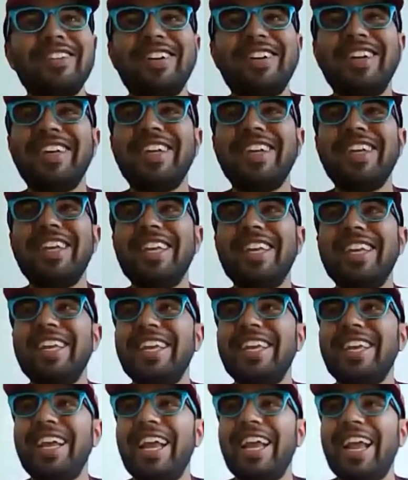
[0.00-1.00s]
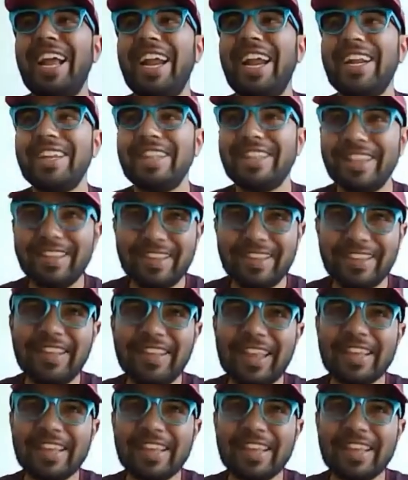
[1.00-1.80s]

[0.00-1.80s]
Uh, and this is